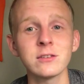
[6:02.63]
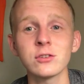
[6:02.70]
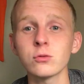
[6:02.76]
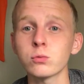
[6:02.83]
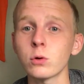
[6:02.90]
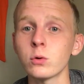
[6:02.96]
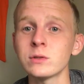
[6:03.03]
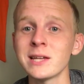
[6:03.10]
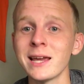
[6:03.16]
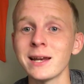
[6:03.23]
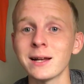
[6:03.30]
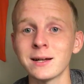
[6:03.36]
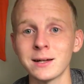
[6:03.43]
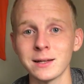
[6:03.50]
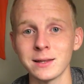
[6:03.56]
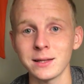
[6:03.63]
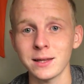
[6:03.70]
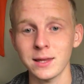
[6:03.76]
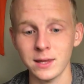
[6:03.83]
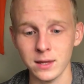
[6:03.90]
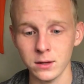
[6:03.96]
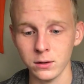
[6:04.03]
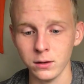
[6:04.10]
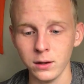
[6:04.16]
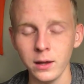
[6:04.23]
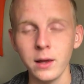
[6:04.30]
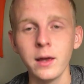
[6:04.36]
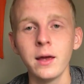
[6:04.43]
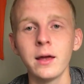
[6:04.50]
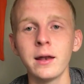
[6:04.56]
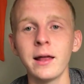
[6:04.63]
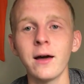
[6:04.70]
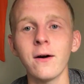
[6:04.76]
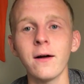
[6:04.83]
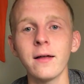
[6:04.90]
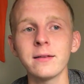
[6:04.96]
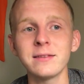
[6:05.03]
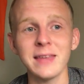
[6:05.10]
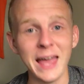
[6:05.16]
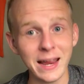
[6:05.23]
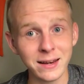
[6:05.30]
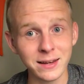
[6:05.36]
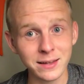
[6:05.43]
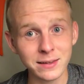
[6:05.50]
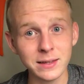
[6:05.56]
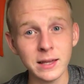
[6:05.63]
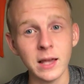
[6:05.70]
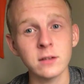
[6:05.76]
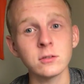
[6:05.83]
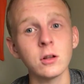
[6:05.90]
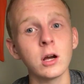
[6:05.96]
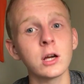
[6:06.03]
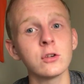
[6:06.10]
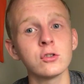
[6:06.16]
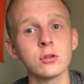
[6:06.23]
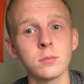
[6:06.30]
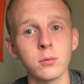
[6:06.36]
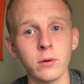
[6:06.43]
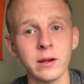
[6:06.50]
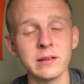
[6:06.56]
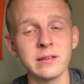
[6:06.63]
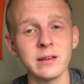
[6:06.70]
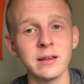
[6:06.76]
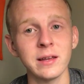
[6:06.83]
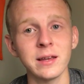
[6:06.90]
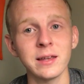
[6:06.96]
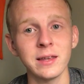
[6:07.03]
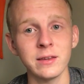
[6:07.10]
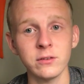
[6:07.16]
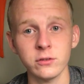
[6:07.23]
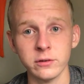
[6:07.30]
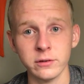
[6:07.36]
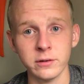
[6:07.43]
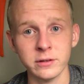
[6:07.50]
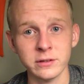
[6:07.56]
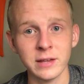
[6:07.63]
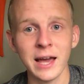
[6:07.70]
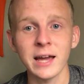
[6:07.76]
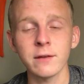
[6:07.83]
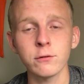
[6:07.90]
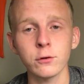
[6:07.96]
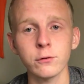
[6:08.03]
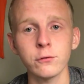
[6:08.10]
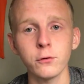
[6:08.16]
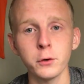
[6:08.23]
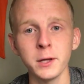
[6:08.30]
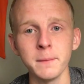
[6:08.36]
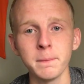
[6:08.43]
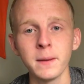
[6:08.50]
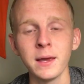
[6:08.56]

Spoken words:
to rotate on the heel. Now, technically, as long as you're bracing against the side of your foot,